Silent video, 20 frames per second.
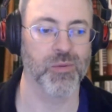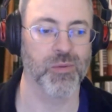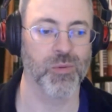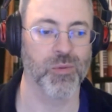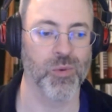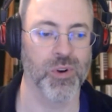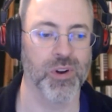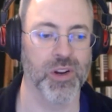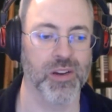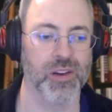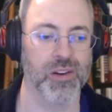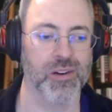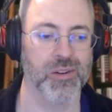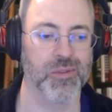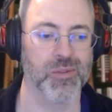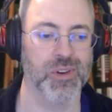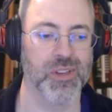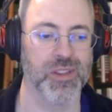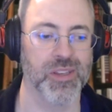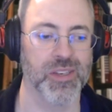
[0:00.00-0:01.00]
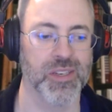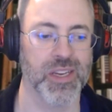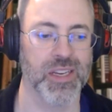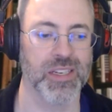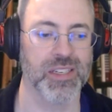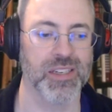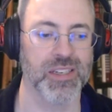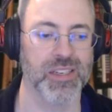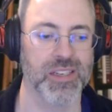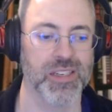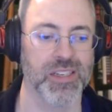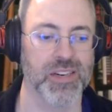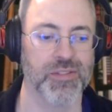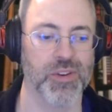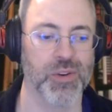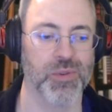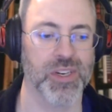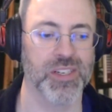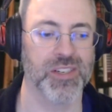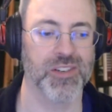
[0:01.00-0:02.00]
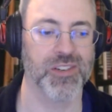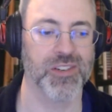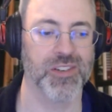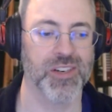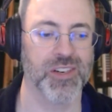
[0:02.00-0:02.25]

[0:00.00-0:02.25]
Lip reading: We're not going to run the test against every registry.